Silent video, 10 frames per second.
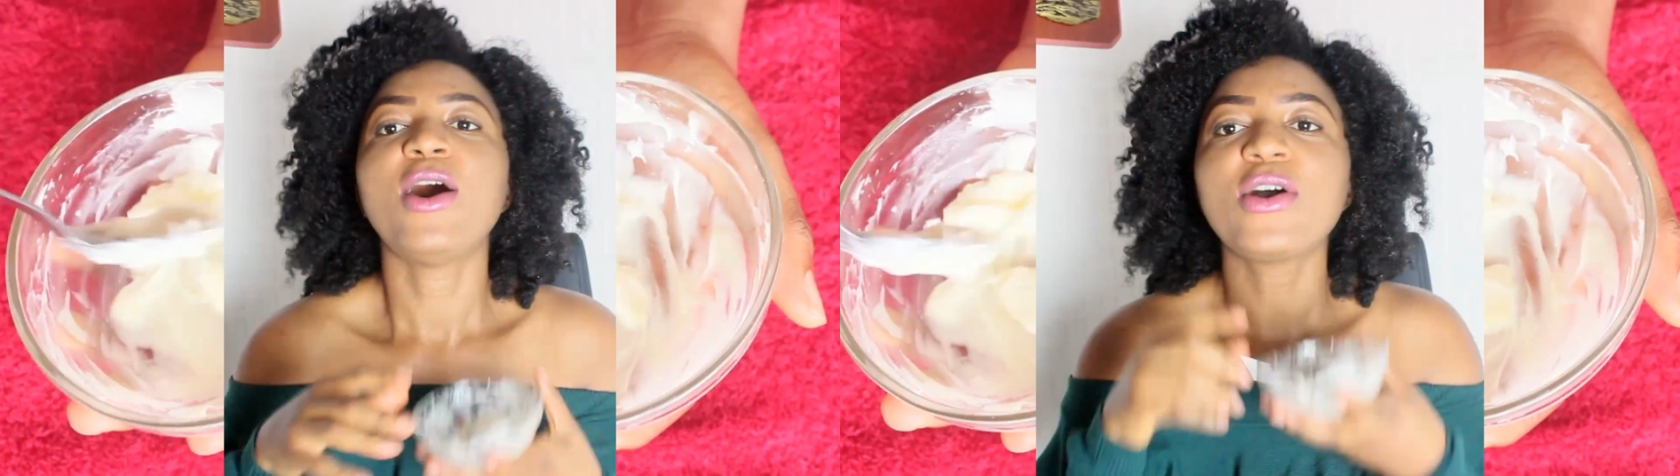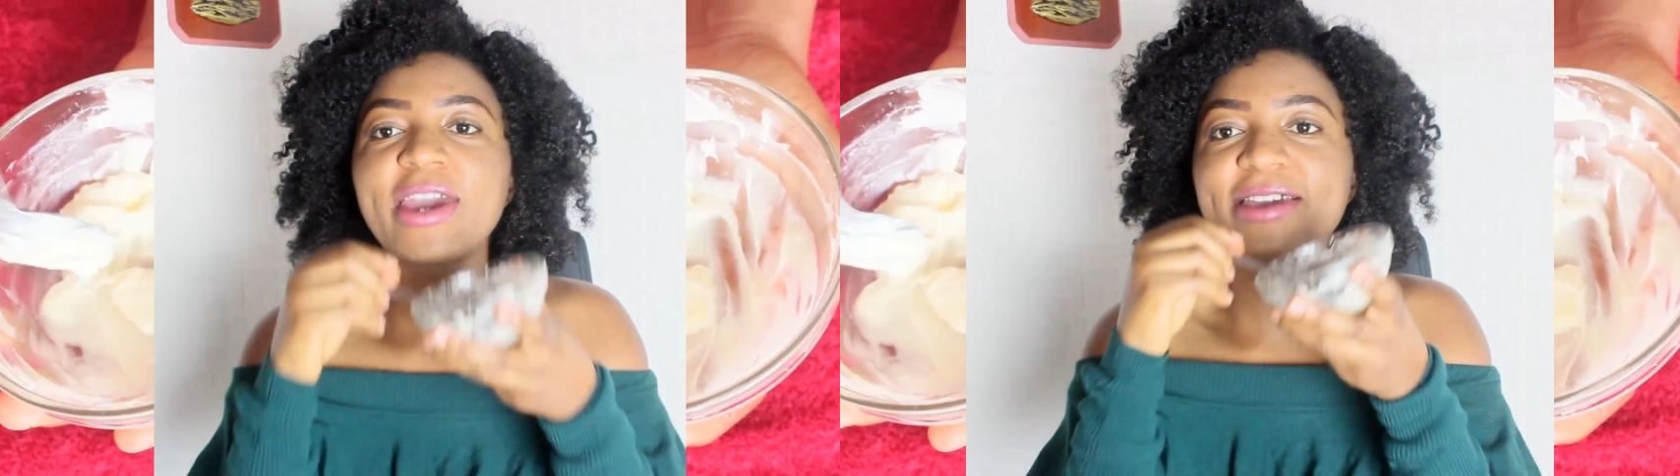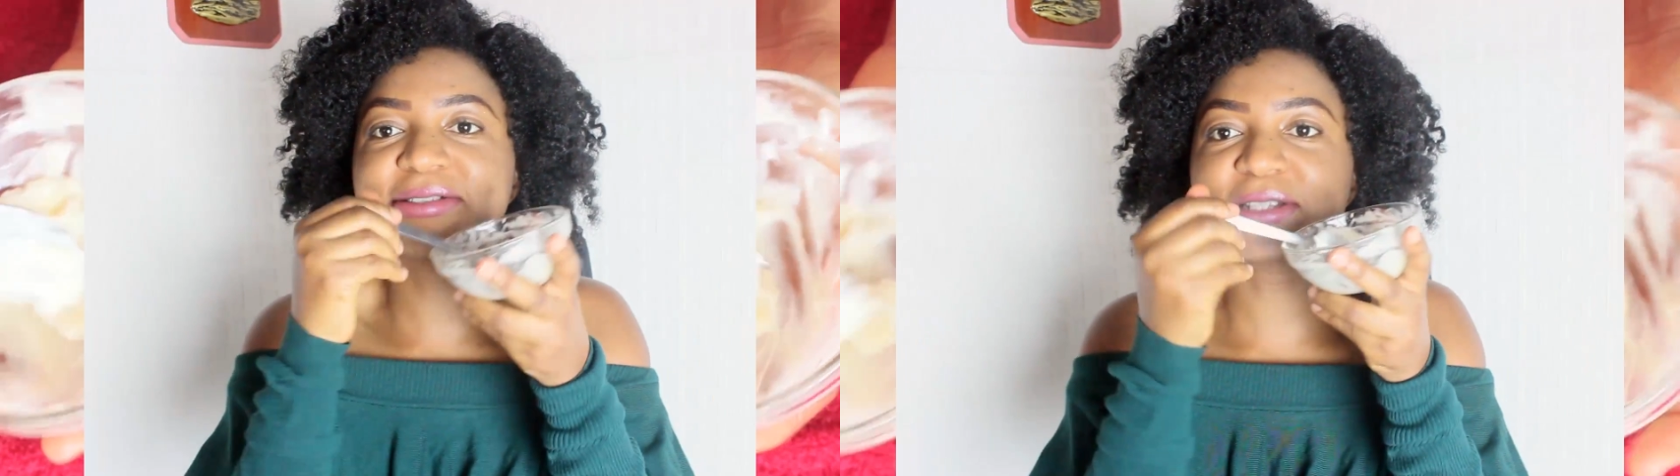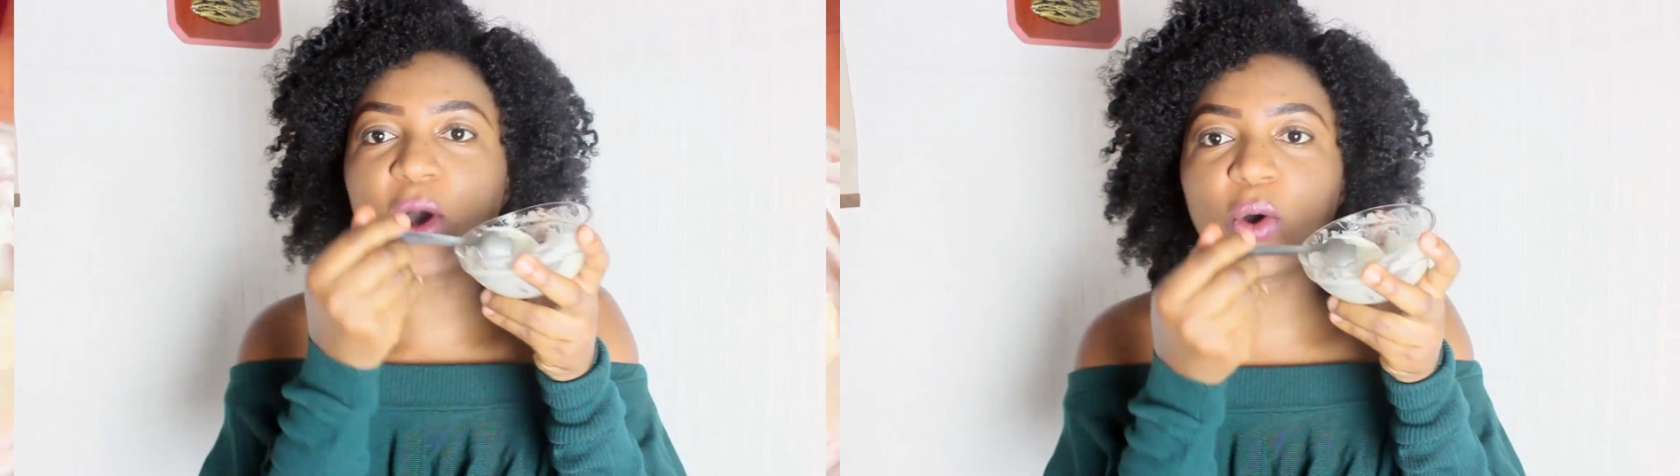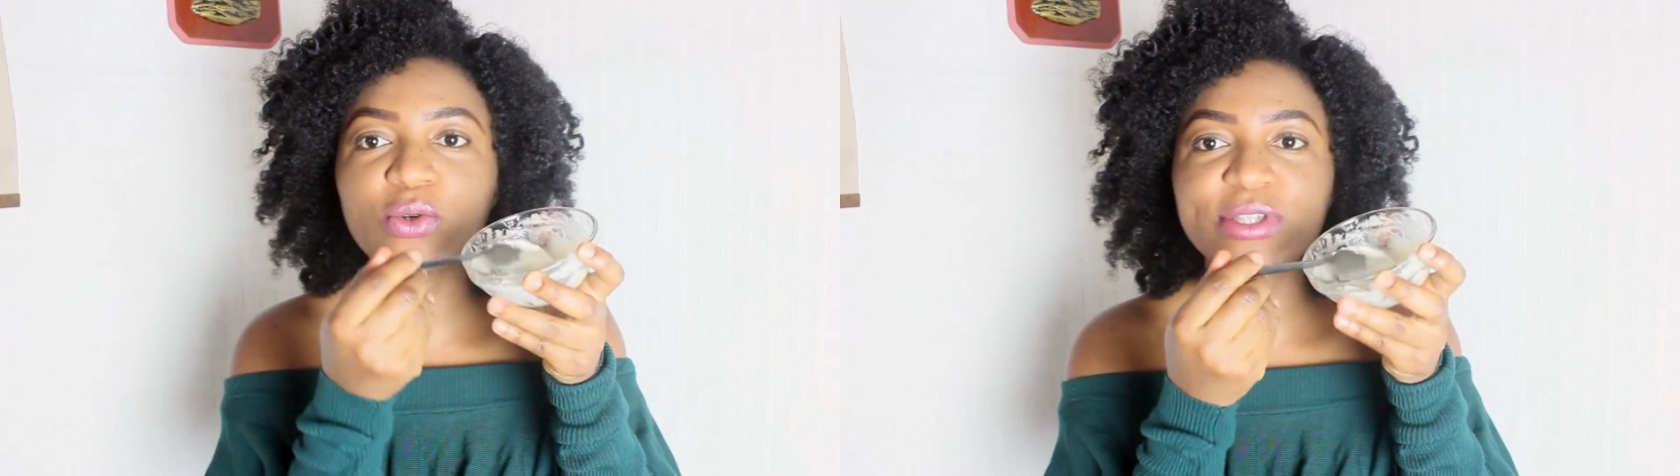Okay,
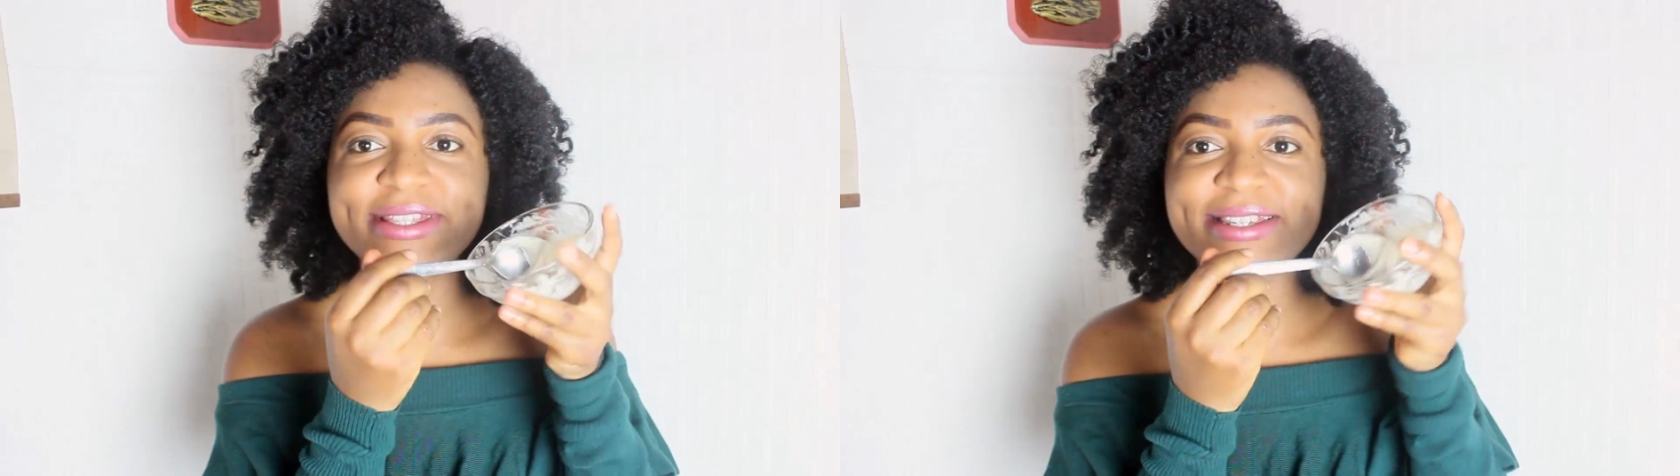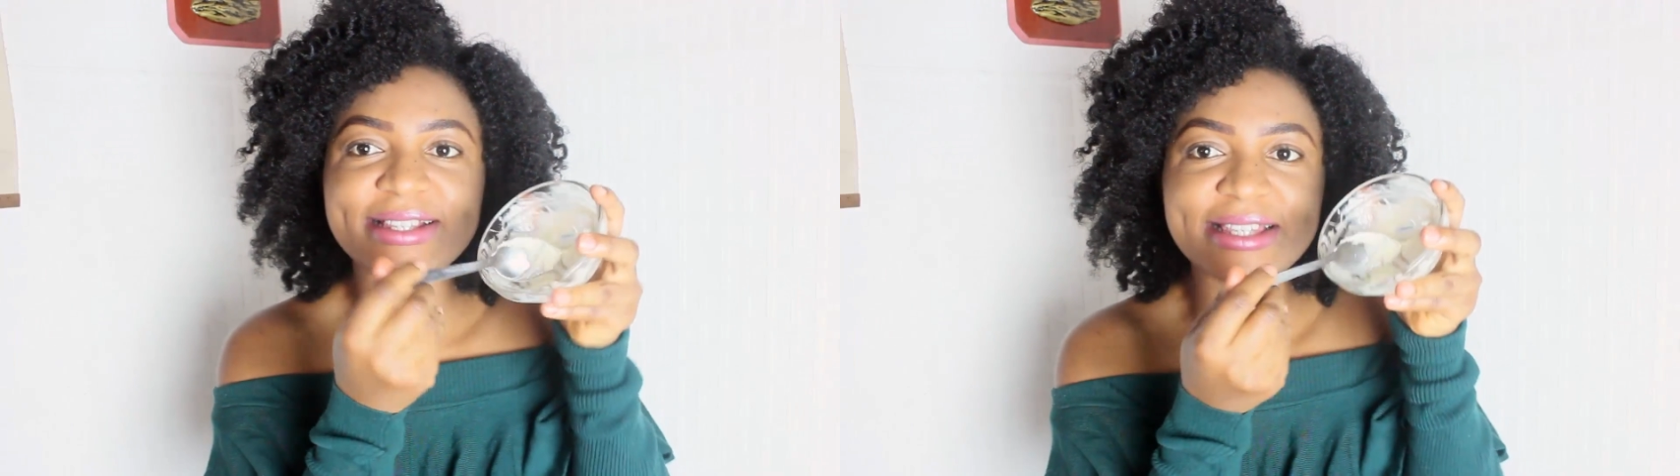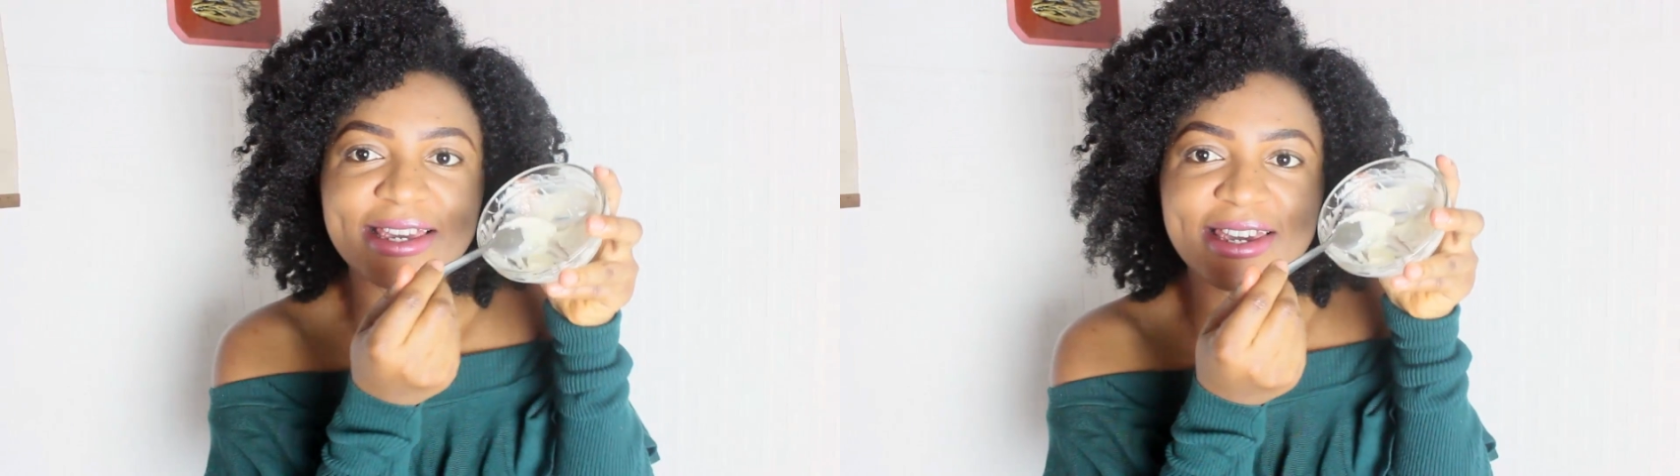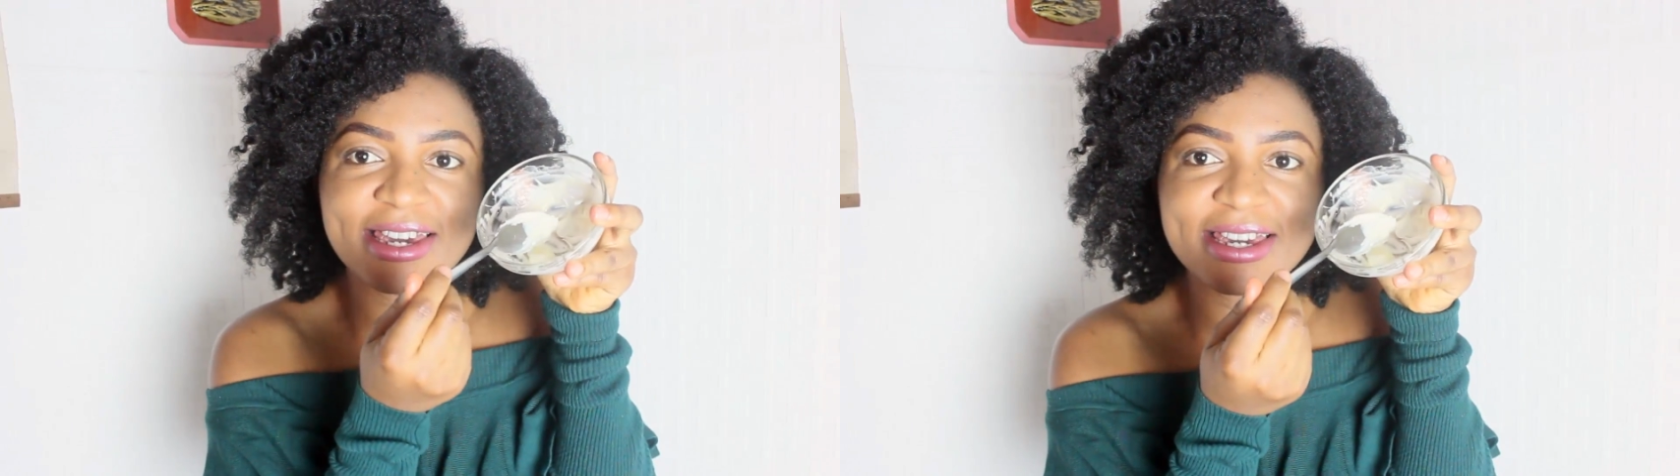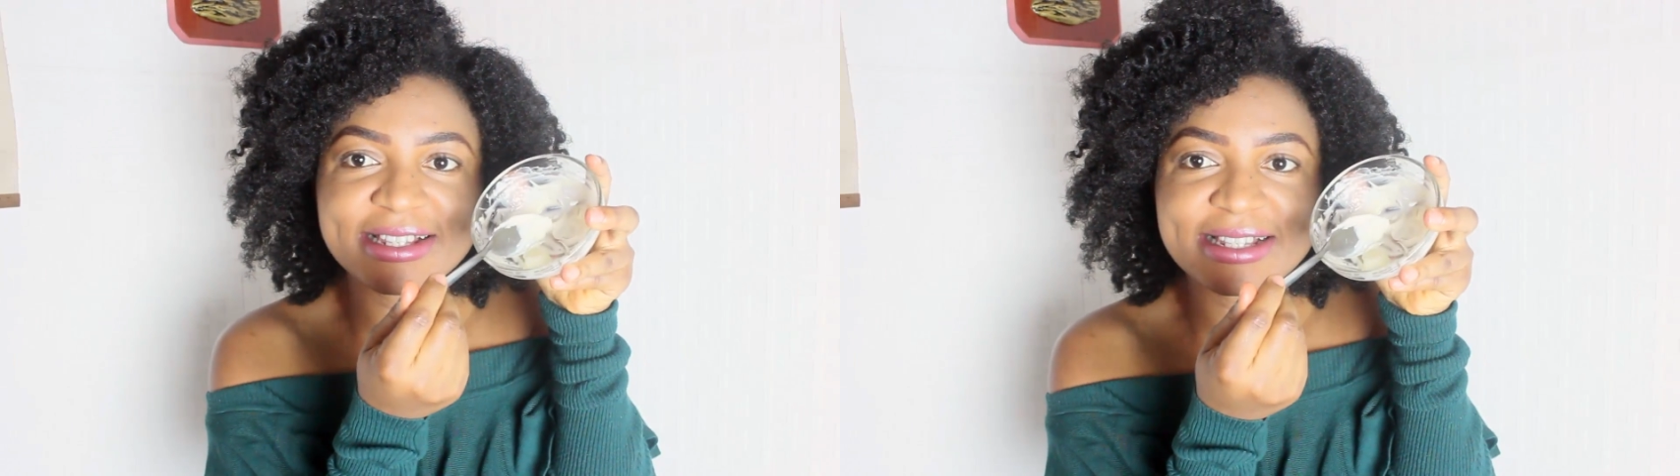so this
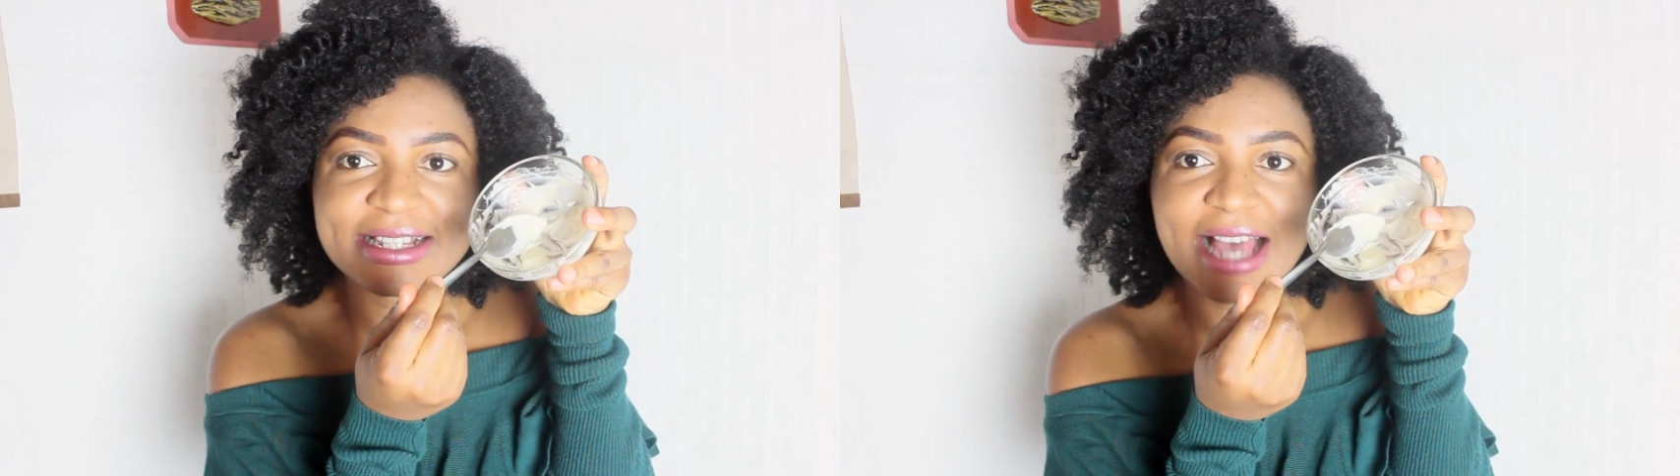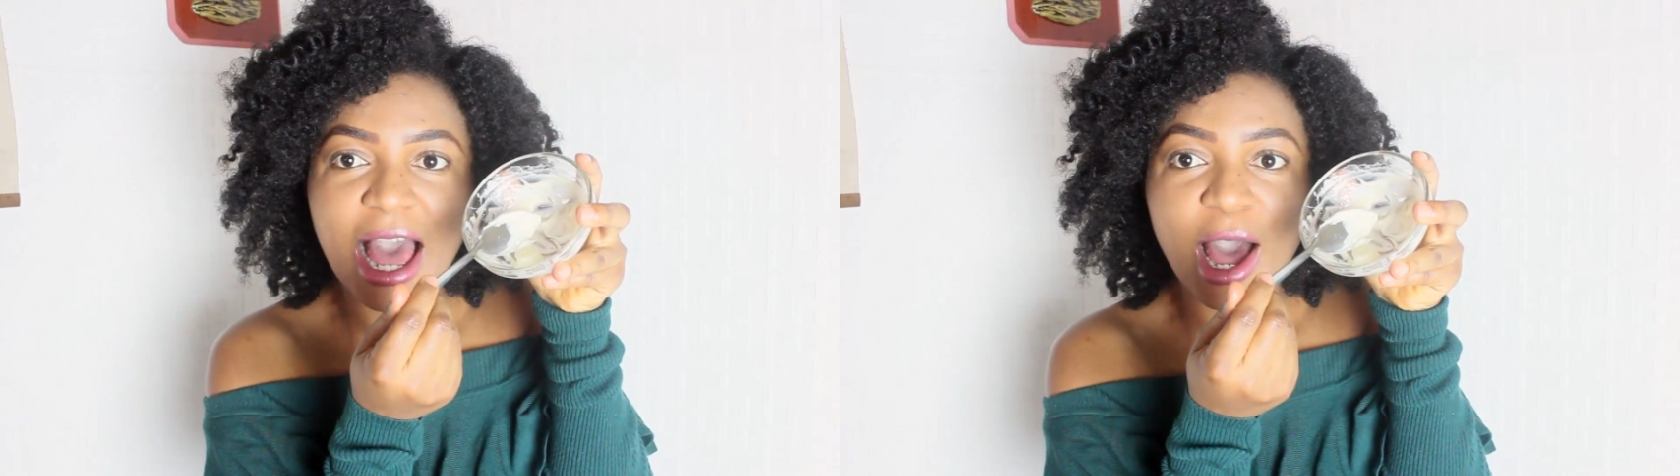is